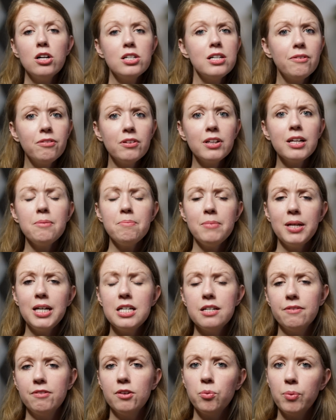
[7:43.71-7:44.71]
are definitely
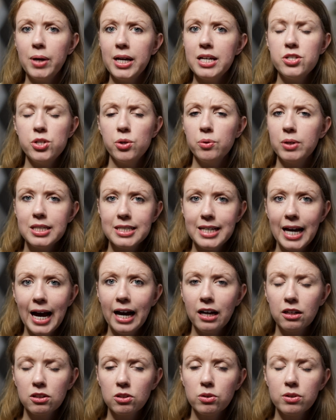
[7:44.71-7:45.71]
many different ways you can
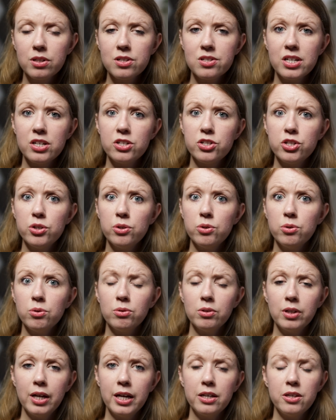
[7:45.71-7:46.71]
tackle this issue,
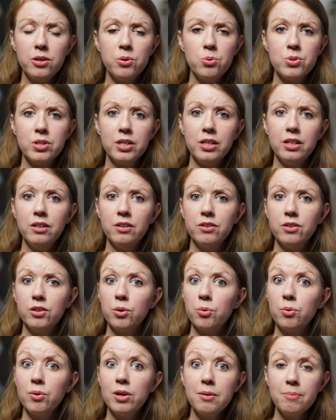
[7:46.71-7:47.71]
like using
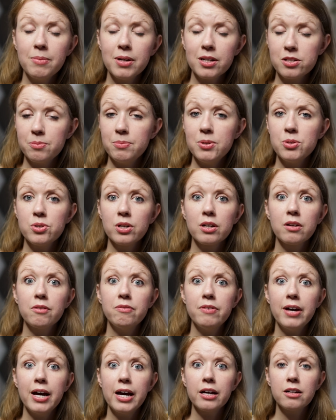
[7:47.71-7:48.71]
the remix music
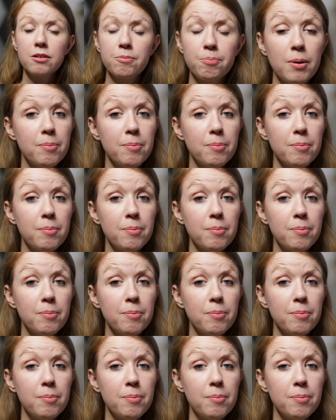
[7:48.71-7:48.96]
effect,